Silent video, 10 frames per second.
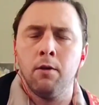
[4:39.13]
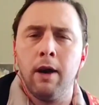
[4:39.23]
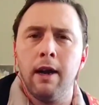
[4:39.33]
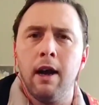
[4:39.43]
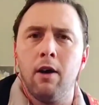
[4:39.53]

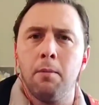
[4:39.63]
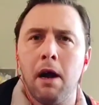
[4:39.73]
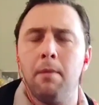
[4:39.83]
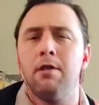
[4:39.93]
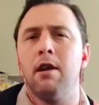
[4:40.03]
Right now it
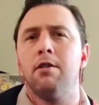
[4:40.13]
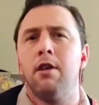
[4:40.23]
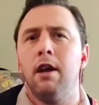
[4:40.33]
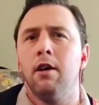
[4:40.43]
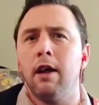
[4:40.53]
probably sounds
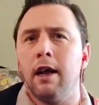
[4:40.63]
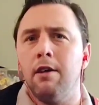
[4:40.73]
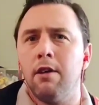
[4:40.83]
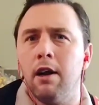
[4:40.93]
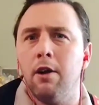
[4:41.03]
to your ear like
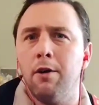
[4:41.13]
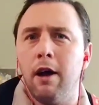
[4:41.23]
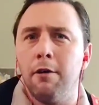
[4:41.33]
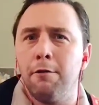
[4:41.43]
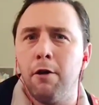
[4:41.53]
he's going to go
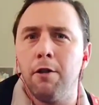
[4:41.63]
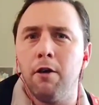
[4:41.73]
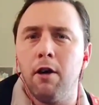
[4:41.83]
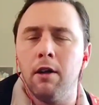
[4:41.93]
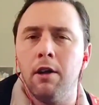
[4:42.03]
down
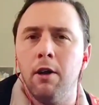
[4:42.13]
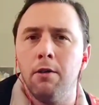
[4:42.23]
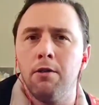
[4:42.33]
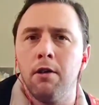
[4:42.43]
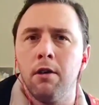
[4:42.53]
further on the
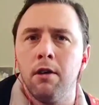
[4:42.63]
notes.